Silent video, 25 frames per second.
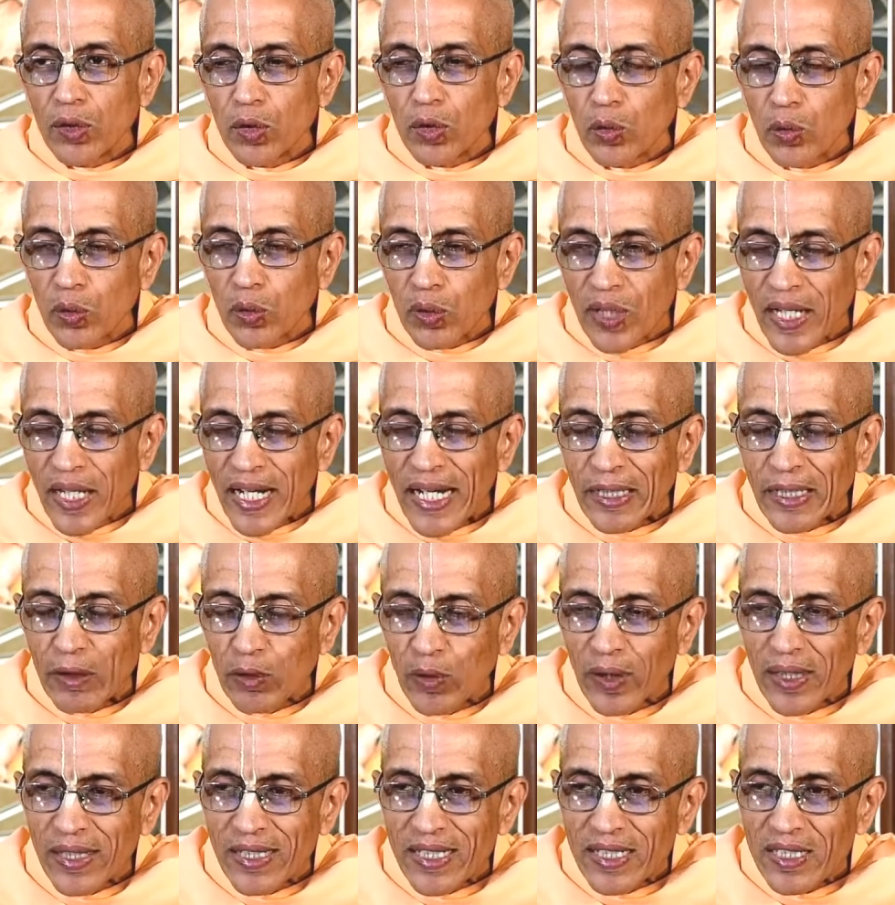you
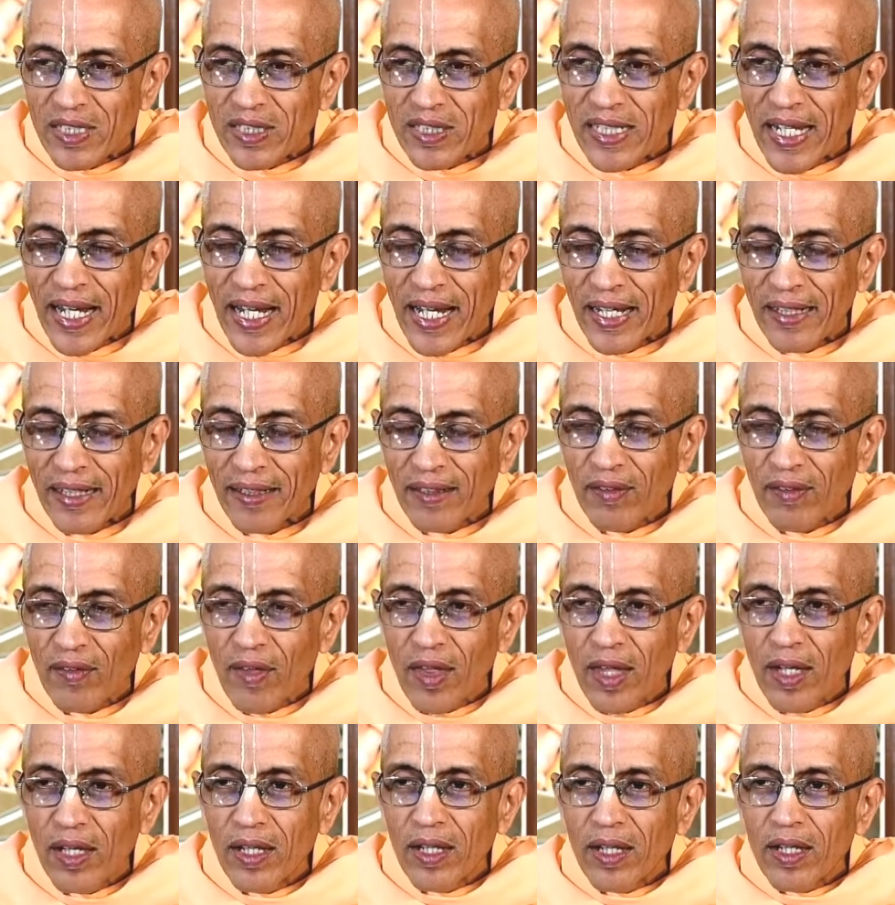try to understand
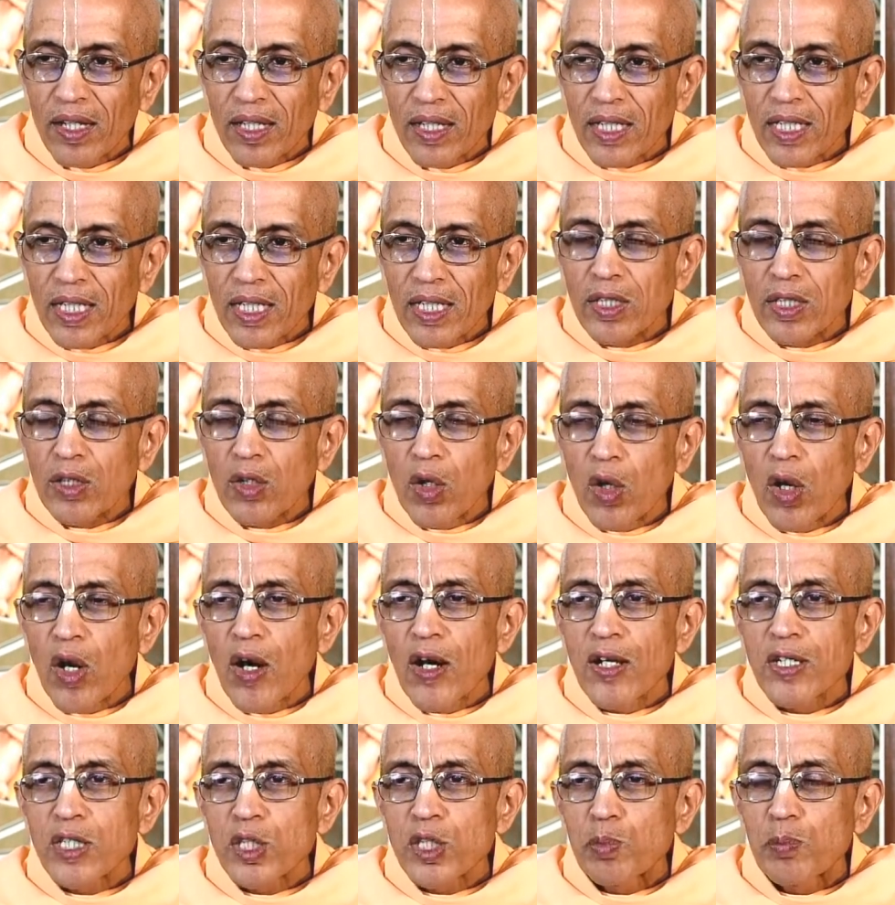in
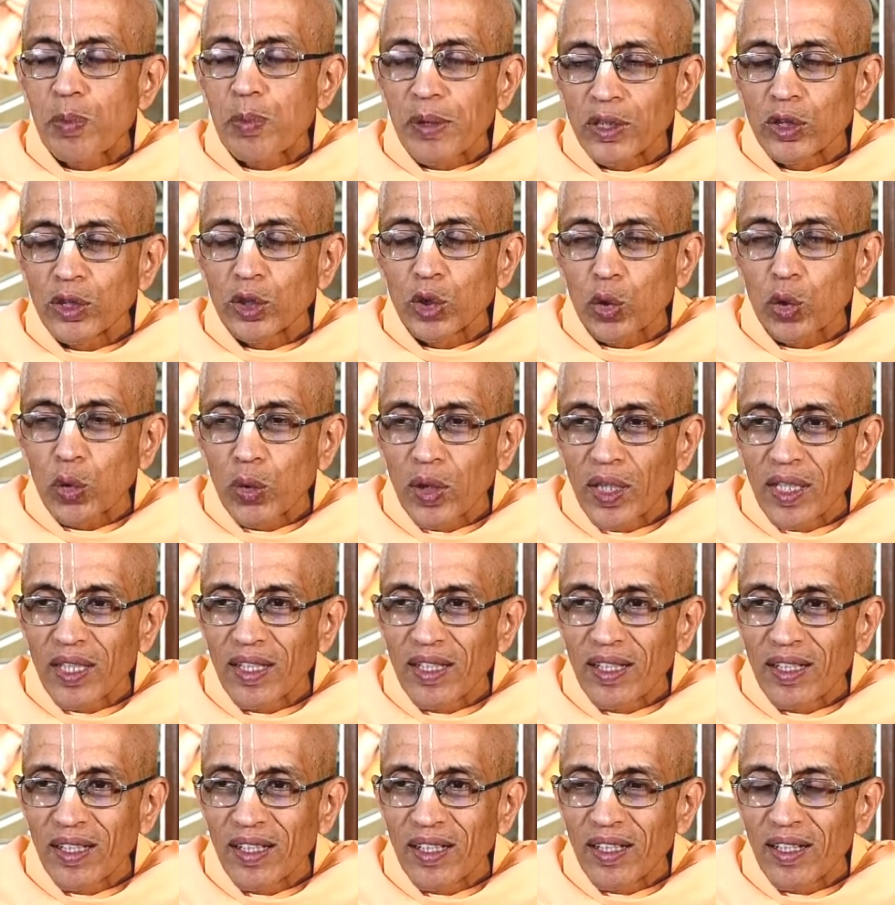your
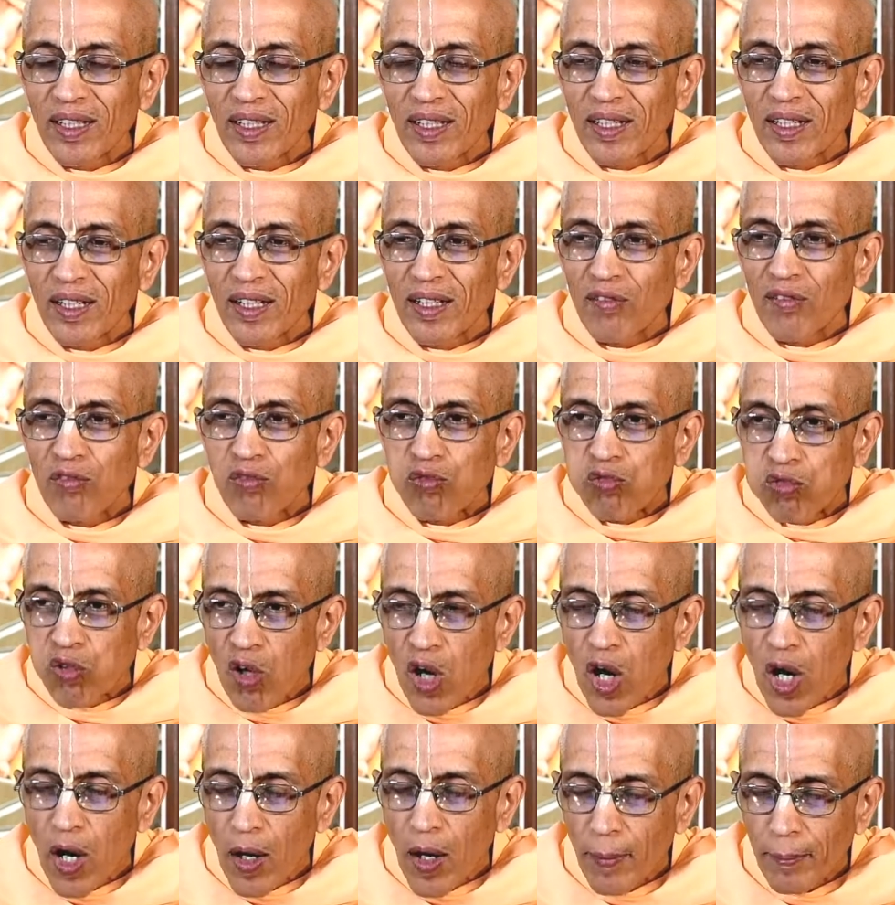spiritual
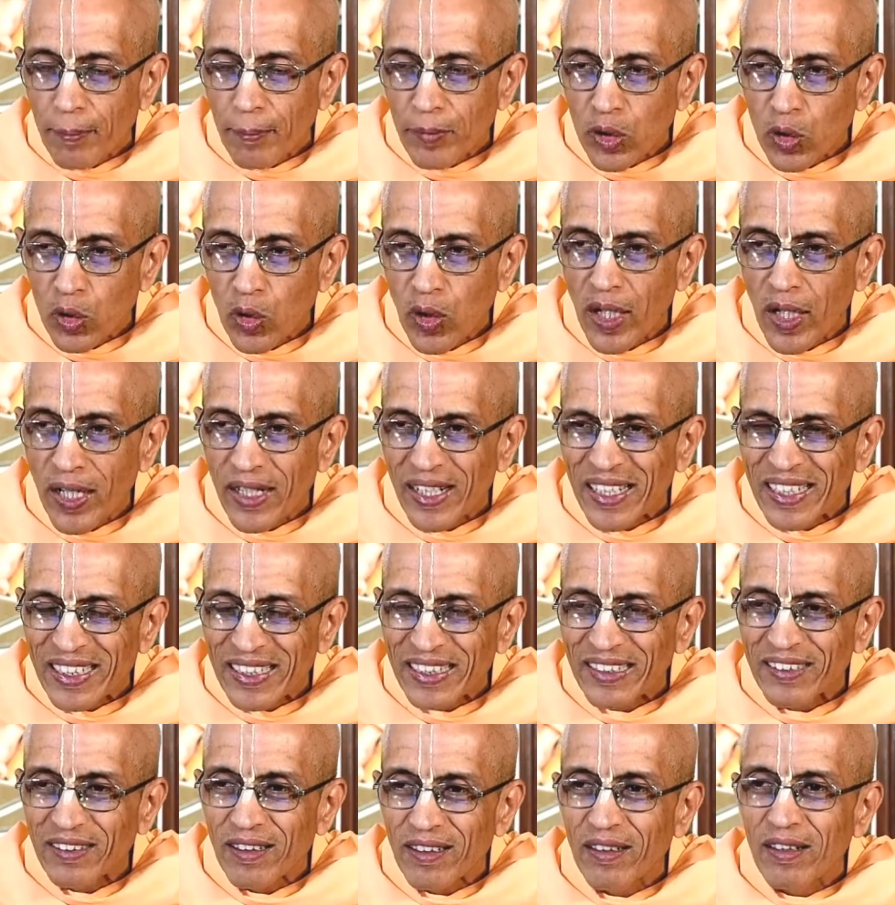form you
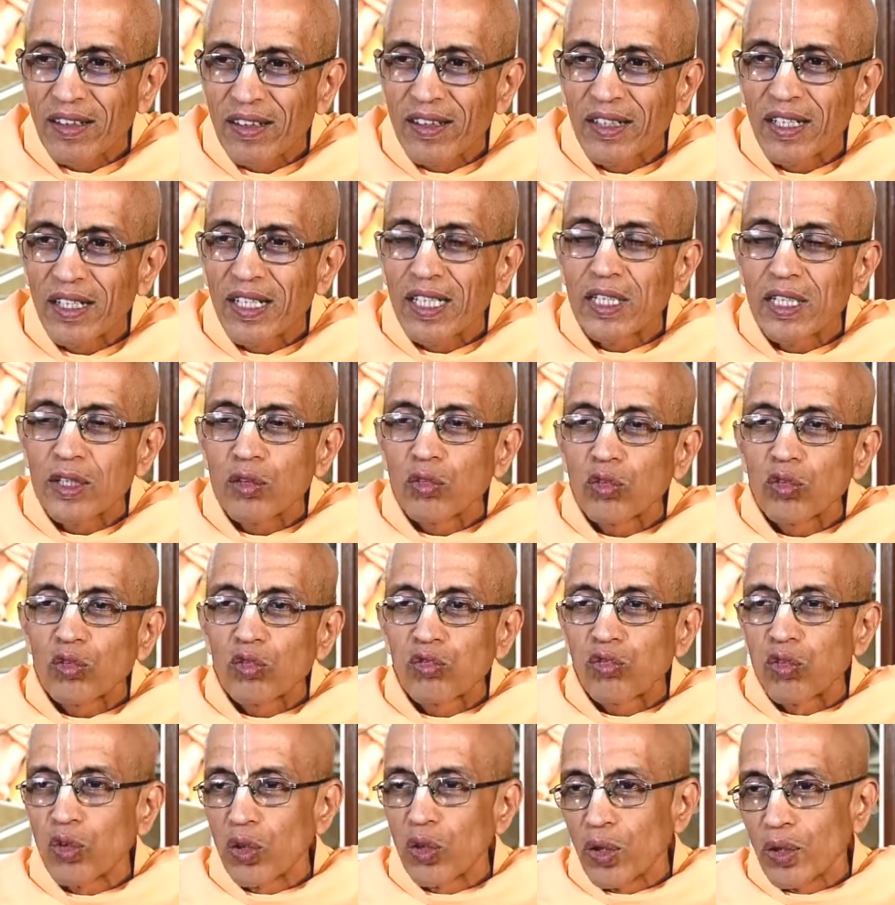are eternally
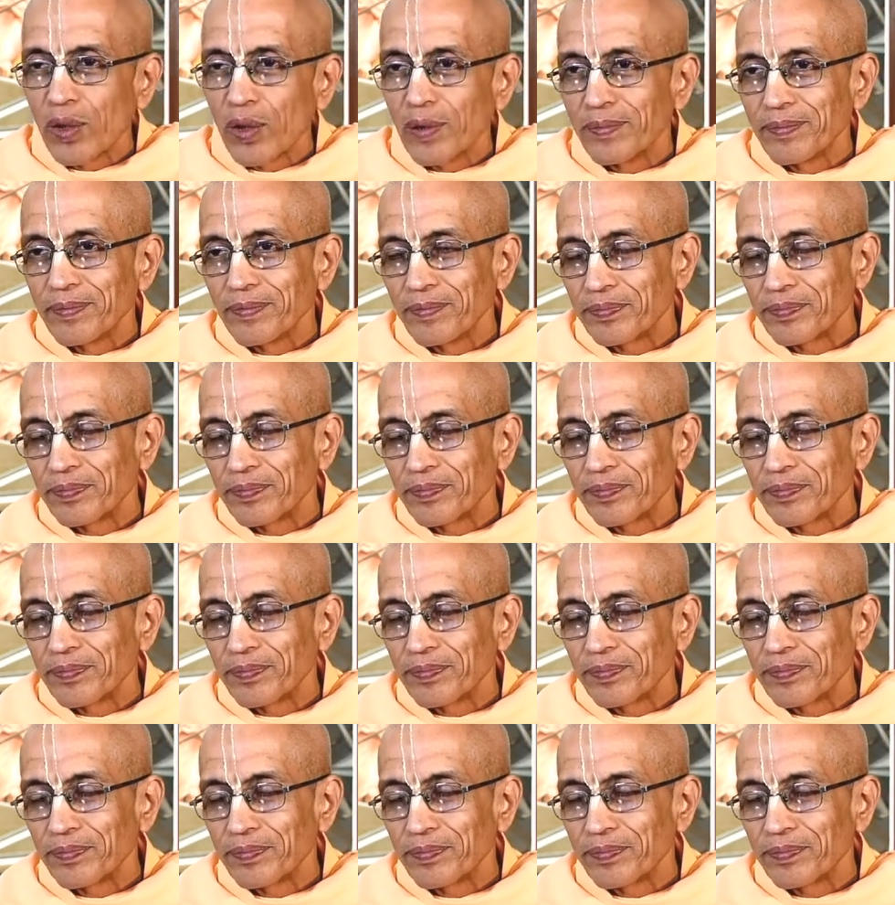youthful